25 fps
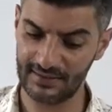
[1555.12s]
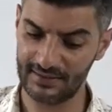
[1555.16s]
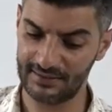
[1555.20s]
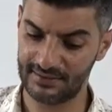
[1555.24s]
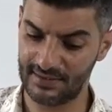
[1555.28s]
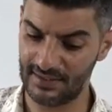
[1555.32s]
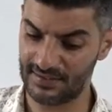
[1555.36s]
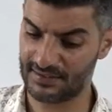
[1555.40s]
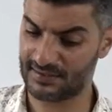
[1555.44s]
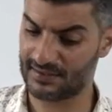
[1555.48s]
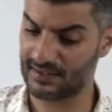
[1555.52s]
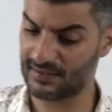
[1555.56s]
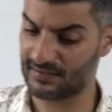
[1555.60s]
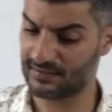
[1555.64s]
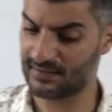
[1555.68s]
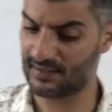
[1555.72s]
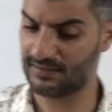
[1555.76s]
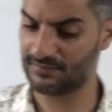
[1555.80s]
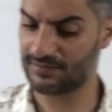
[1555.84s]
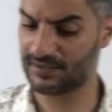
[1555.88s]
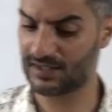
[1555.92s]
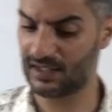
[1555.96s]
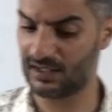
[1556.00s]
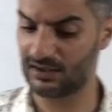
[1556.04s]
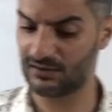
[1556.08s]
distance
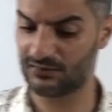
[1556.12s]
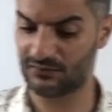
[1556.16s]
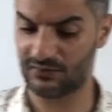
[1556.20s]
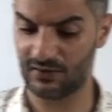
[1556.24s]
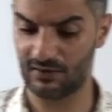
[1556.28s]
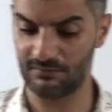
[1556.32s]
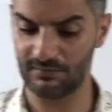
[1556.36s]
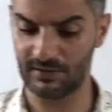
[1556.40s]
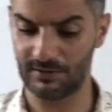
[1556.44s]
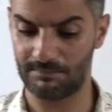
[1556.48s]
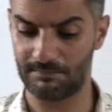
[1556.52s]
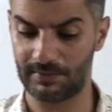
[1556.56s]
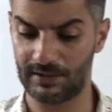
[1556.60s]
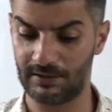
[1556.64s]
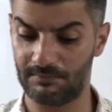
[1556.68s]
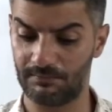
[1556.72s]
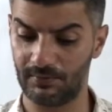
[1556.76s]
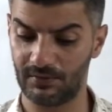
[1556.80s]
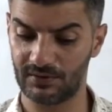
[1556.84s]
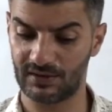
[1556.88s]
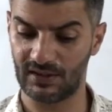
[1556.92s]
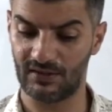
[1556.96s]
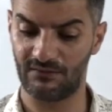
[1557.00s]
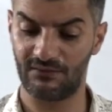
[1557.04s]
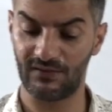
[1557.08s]
themselves from the
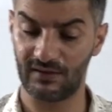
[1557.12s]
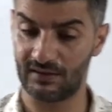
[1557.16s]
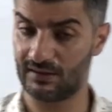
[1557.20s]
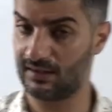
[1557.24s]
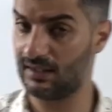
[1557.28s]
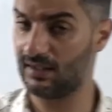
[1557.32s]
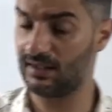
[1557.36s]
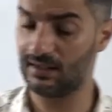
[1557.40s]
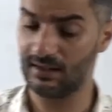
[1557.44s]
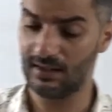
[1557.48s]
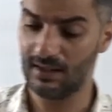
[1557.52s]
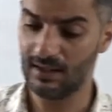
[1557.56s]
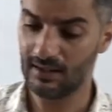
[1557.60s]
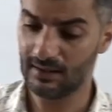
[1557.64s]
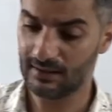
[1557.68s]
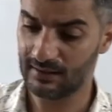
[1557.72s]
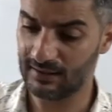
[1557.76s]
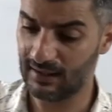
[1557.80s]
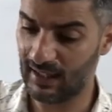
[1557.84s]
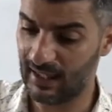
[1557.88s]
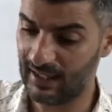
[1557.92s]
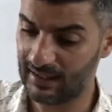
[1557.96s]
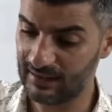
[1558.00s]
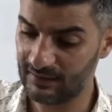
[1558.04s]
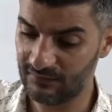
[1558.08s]
people's everyday
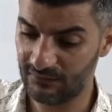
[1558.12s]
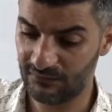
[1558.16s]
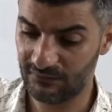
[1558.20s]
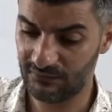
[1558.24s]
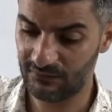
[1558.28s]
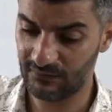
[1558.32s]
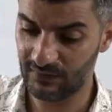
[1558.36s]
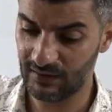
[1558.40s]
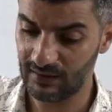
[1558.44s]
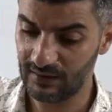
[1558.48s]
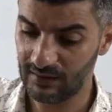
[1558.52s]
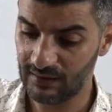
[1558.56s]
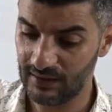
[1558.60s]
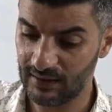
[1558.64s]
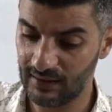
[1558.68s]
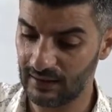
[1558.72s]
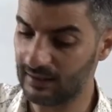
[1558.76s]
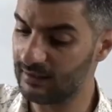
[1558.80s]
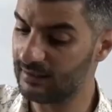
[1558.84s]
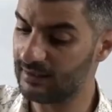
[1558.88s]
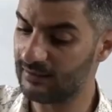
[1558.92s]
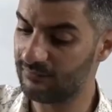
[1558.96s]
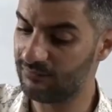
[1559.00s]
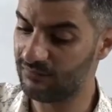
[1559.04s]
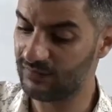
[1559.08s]
life,
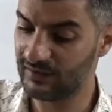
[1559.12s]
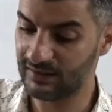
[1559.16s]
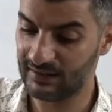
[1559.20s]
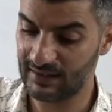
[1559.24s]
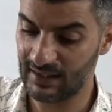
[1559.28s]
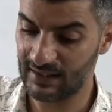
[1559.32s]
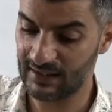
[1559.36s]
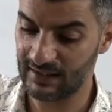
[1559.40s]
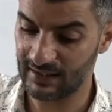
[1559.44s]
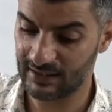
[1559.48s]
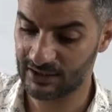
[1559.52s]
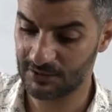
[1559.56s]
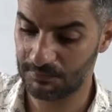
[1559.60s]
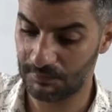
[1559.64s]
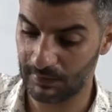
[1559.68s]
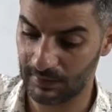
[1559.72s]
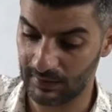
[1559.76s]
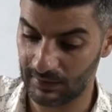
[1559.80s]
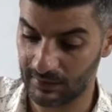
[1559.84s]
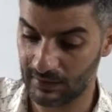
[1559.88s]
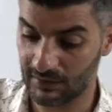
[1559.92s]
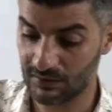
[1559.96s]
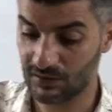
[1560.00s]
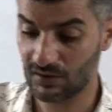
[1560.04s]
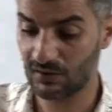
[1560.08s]
everyday
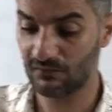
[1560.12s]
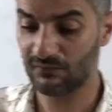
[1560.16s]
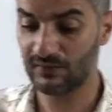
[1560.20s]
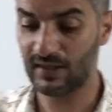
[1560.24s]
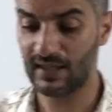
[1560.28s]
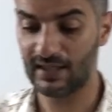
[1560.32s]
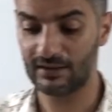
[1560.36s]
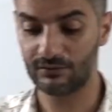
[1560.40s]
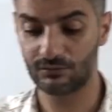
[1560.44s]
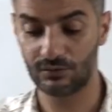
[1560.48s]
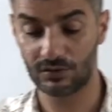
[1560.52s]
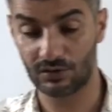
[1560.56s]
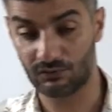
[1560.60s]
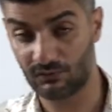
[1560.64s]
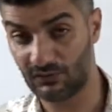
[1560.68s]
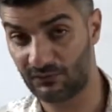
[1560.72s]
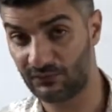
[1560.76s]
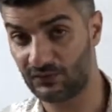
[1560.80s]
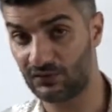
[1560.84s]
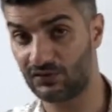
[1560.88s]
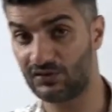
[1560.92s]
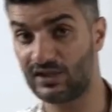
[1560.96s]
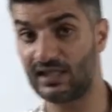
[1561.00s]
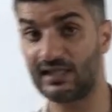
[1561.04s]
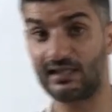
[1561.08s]
experience of language. If
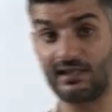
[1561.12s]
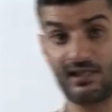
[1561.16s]
you take